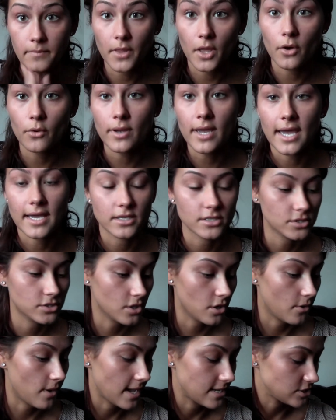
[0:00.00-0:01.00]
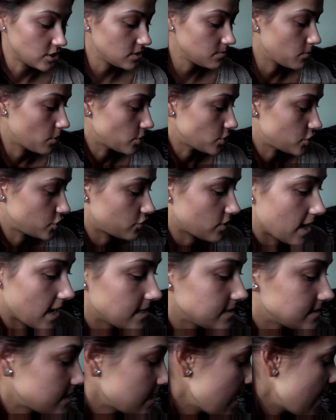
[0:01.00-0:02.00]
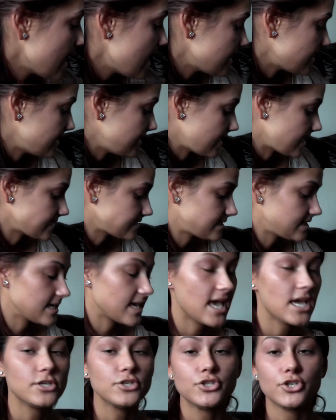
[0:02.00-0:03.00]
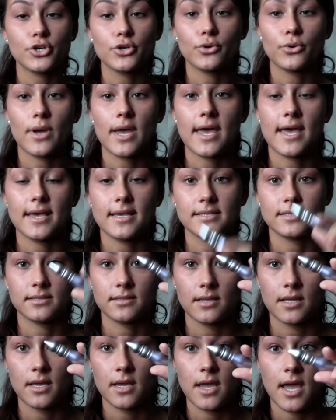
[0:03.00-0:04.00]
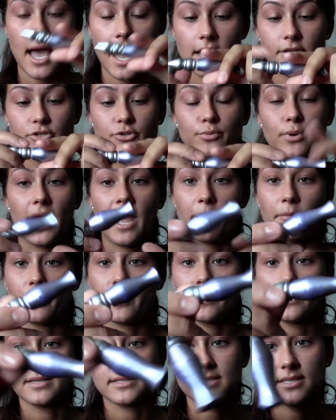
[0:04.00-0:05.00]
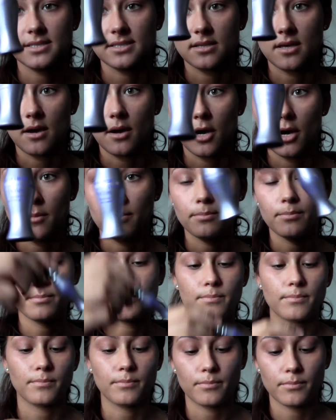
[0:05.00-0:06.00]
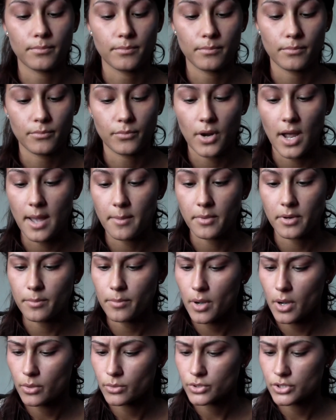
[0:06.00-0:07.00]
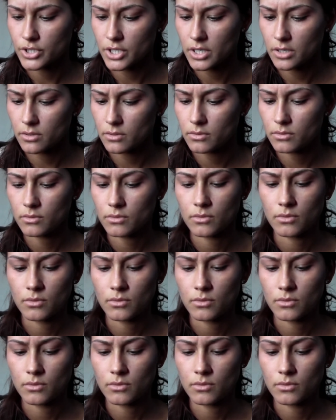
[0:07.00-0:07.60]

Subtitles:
Okay, so I just moisturized. The next thing I do is I do primer, and this is the Primer Potion.